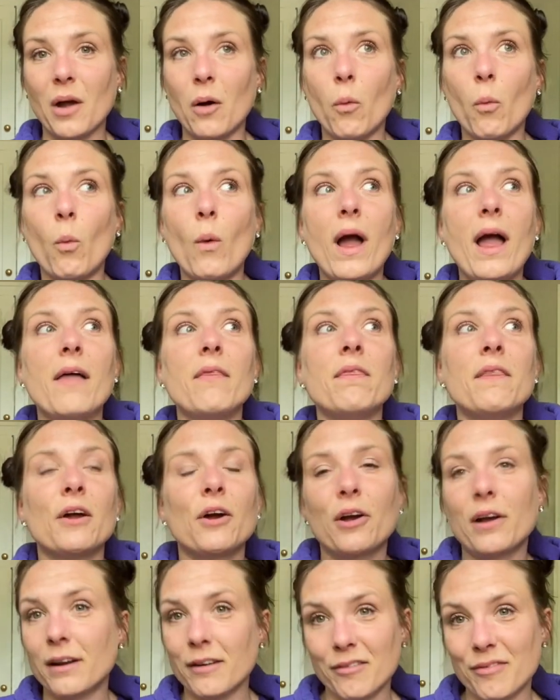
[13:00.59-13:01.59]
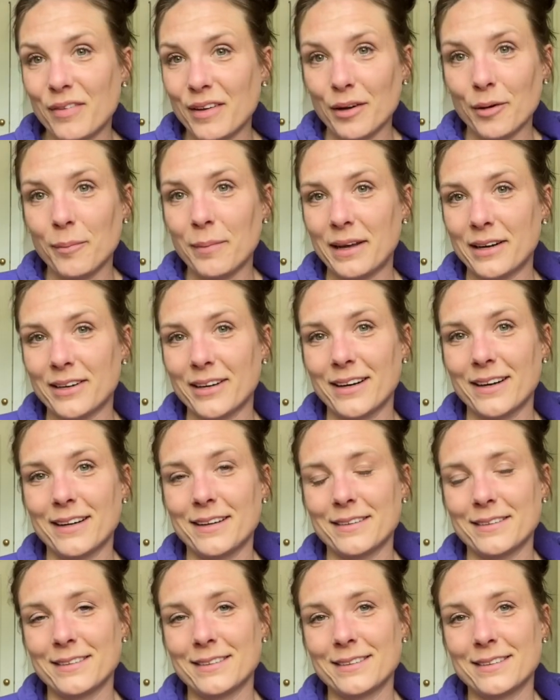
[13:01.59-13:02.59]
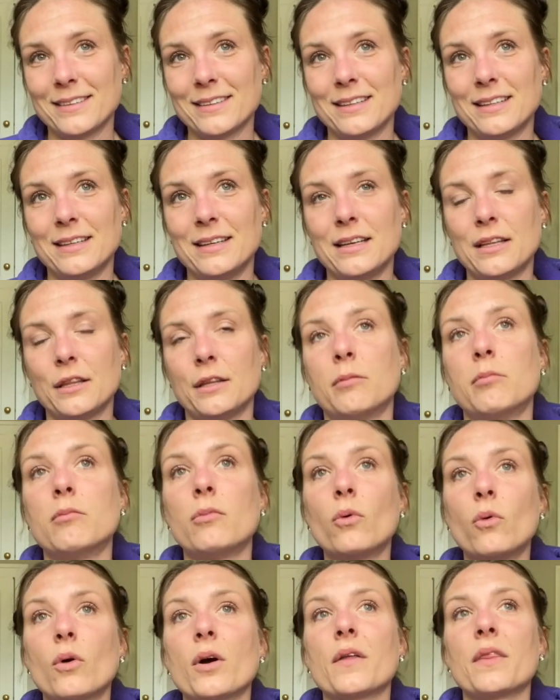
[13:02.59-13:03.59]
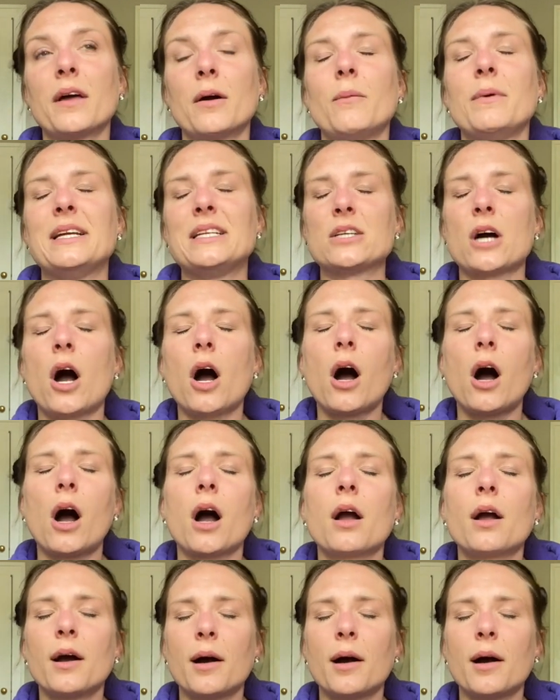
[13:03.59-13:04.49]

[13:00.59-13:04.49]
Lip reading: when they're gonna feel better. The more that we talk